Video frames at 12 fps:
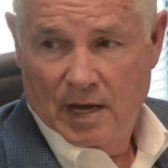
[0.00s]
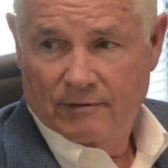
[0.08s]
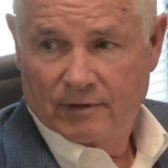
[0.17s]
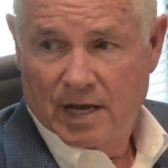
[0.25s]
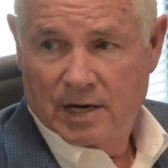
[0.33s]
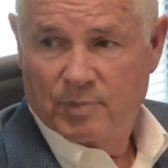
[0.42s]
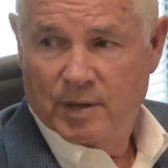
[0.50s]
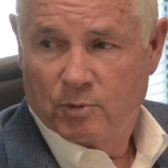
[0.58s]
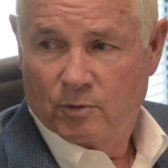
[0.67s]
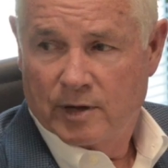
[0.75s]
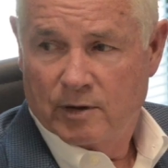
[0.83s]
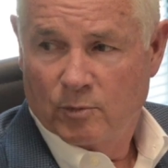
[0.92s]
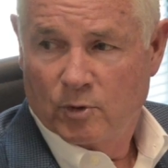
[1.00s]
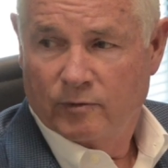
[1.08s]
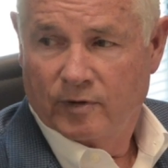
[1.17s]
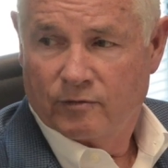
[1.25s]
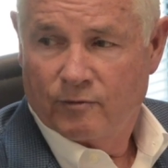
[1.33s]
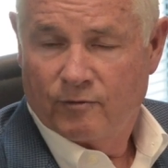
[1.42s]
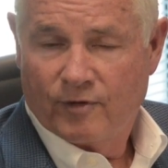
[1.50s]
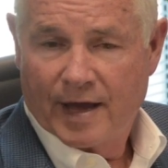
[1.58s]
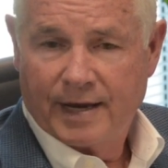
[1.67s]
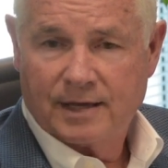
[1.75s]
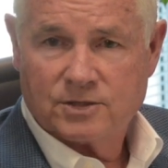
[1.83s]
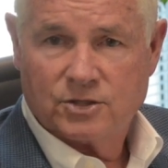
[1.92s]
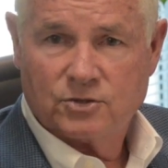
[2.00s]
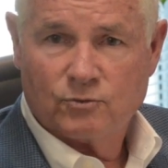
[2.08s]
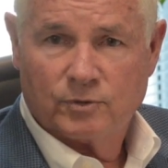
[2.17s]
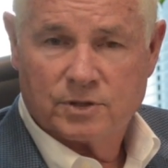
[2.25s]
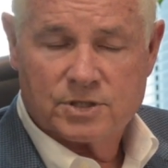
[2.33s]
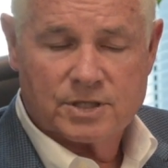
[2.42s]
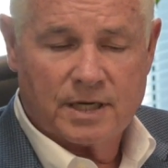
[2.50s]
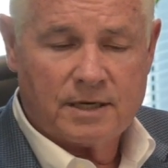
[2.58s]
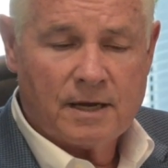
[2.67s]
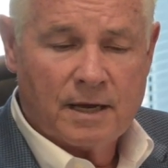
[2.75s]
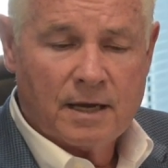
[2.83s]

I have a lot of people that are moving from finance into real estate.